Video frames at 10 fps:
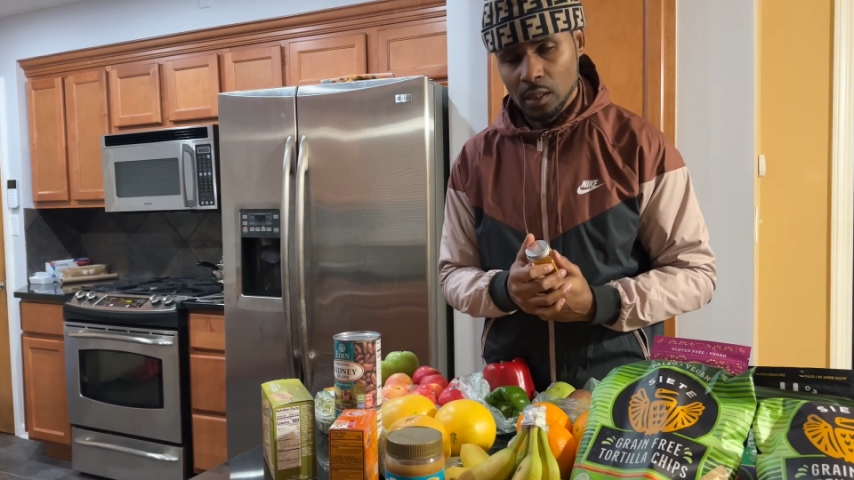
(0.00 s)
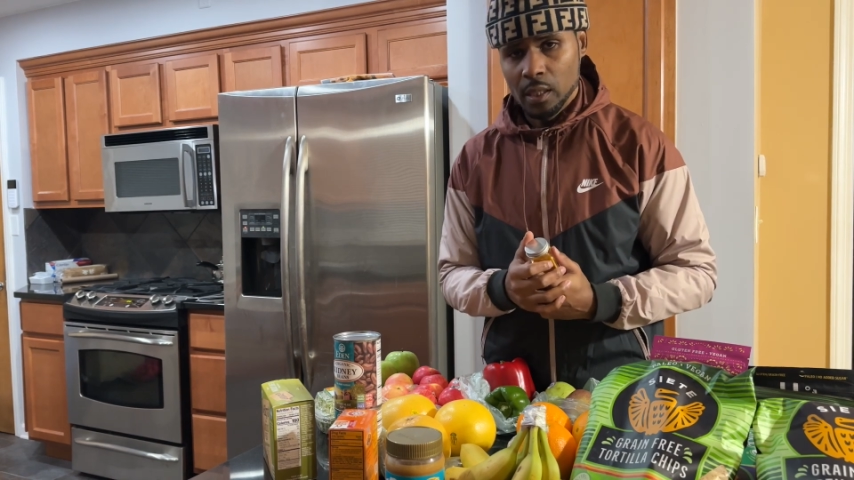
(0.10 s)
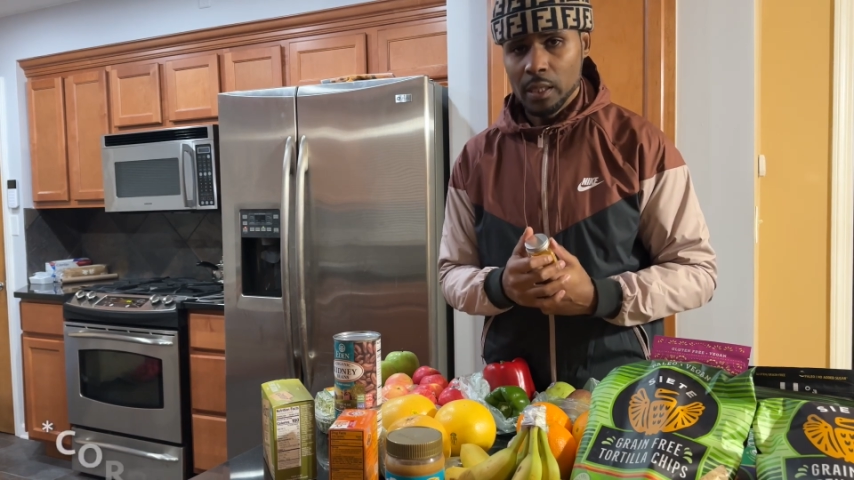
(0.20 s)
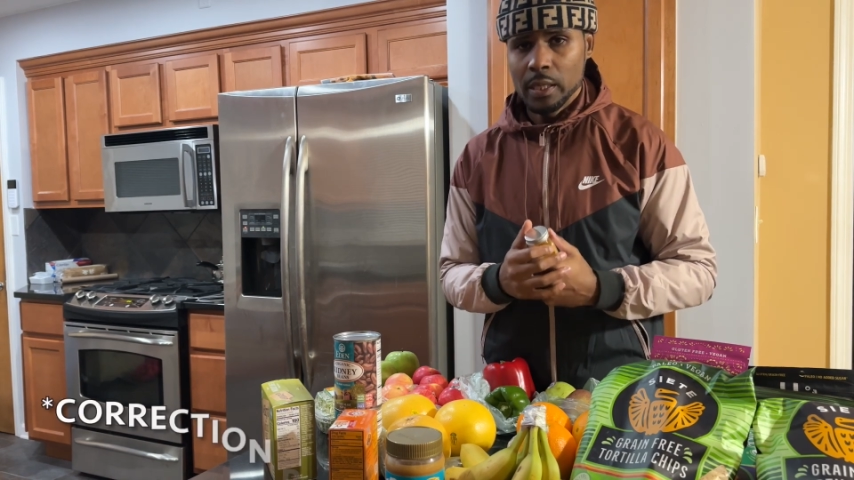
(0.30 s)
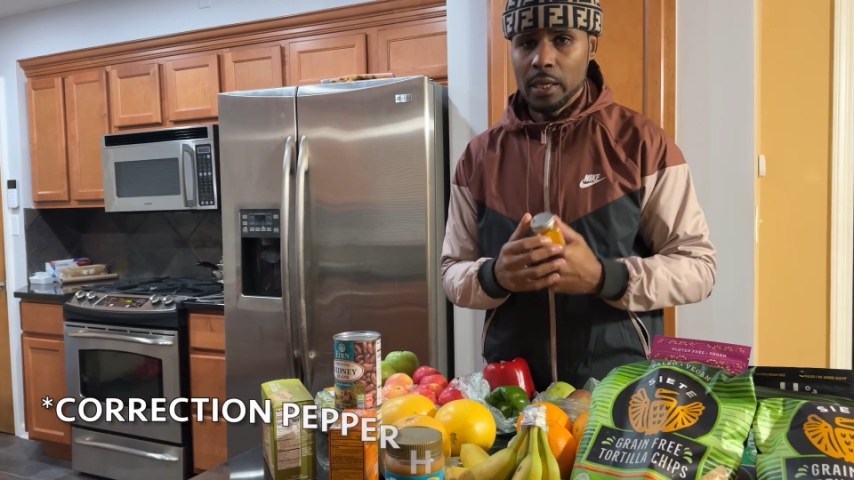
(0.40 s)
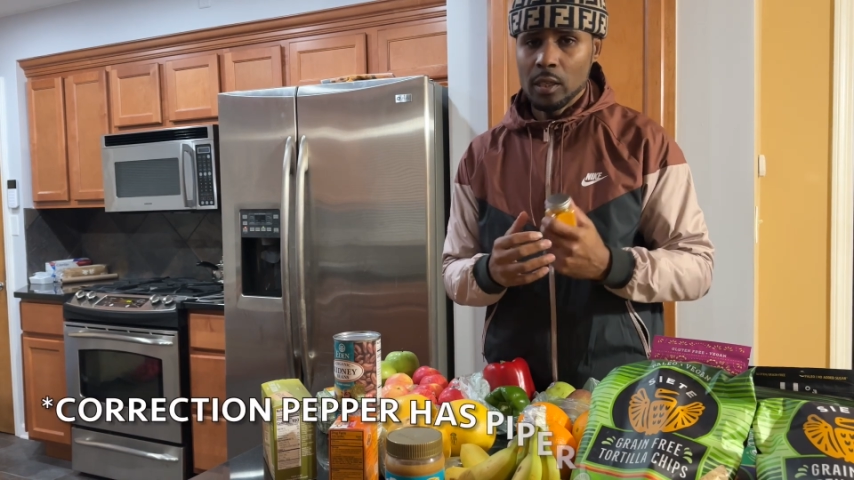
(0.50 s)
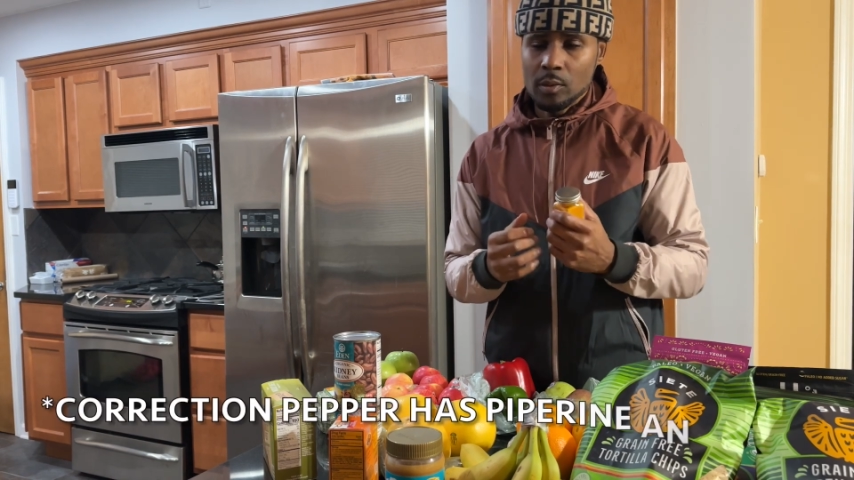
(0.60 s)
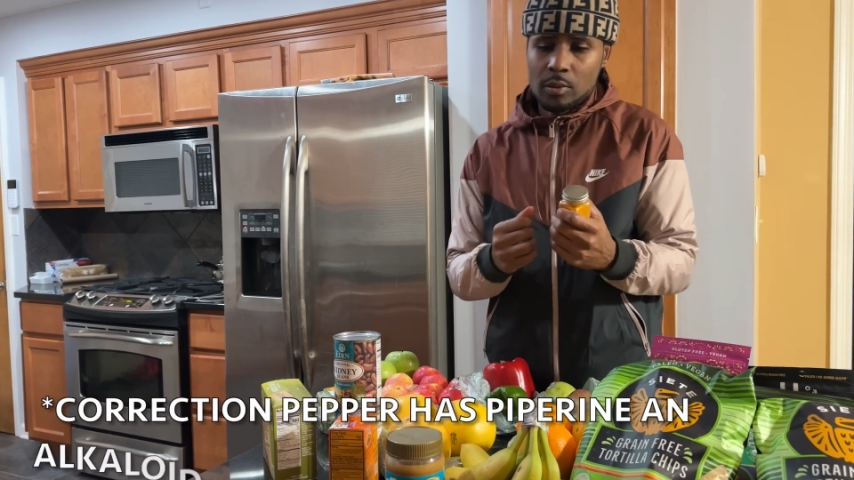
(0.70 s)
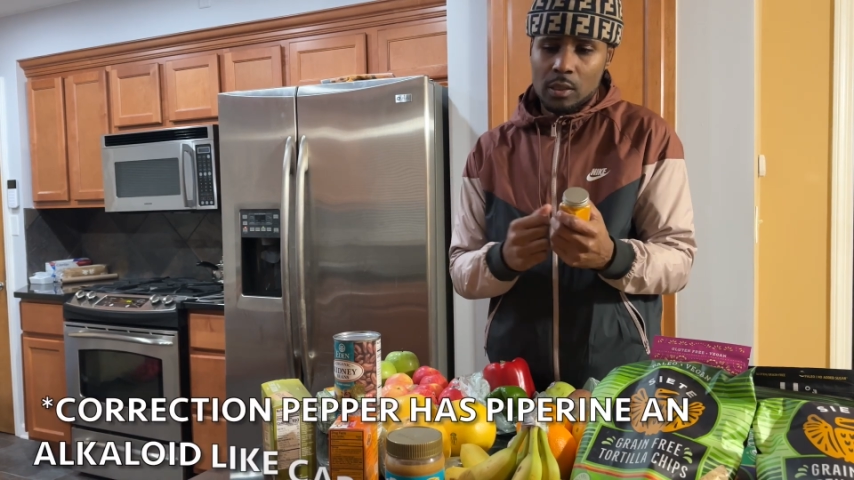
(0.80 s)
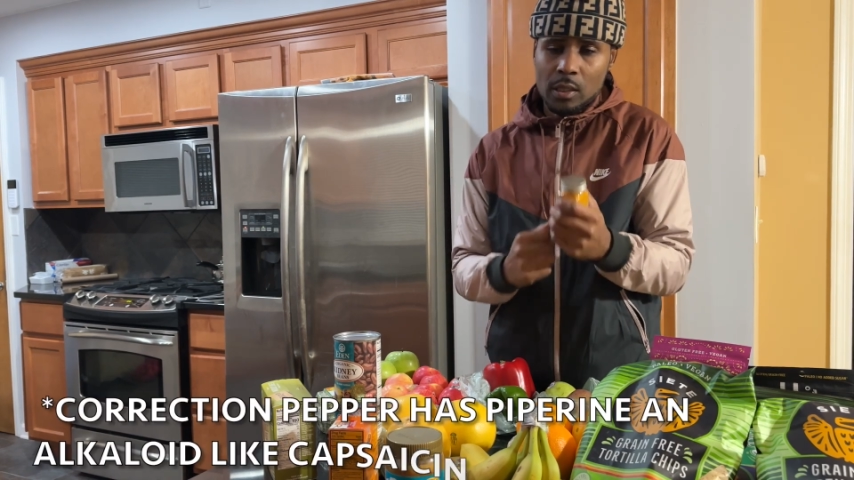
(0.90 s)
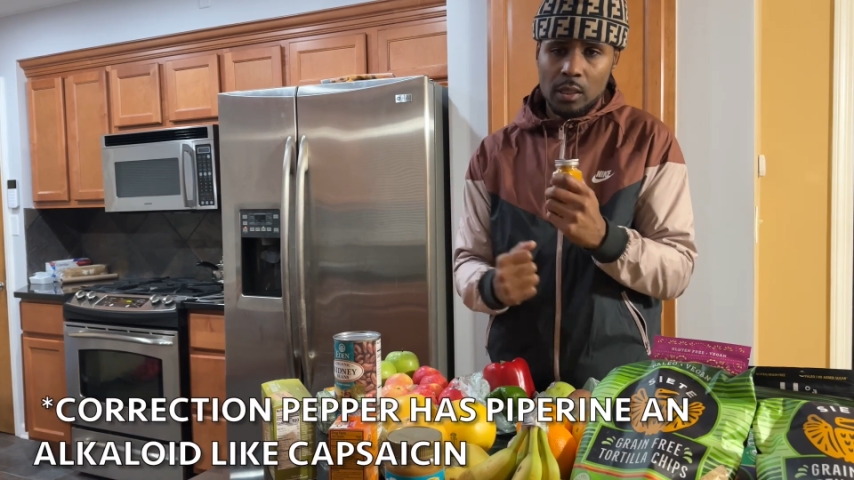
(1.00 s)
and that helps to get